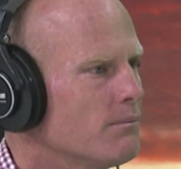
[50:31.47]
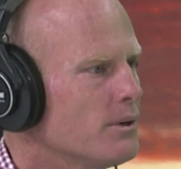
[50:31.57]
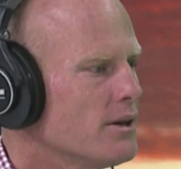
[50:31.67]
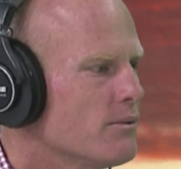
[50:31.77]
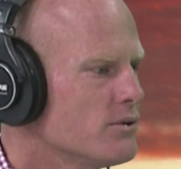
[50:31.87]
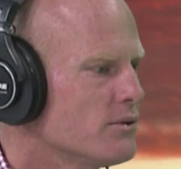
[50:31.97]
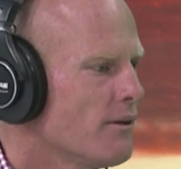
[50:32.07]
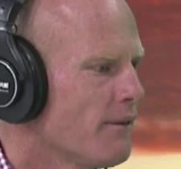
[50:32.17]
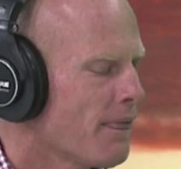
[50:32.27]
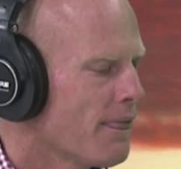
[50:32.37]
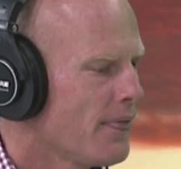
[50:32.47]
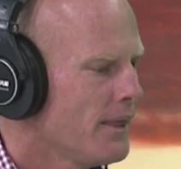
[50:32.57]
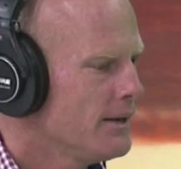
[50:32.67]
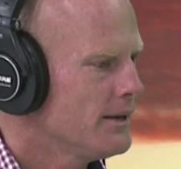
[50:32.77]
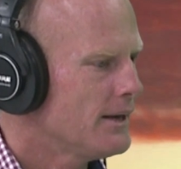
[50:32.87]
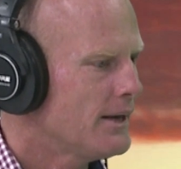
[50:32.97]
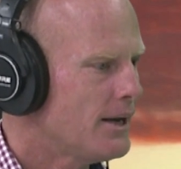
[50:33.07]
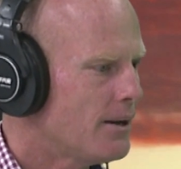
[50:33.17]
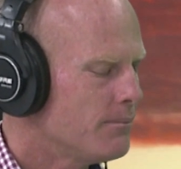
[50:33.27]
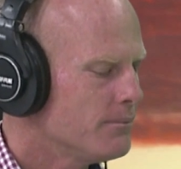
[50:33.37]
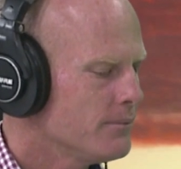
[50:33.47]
but there was, I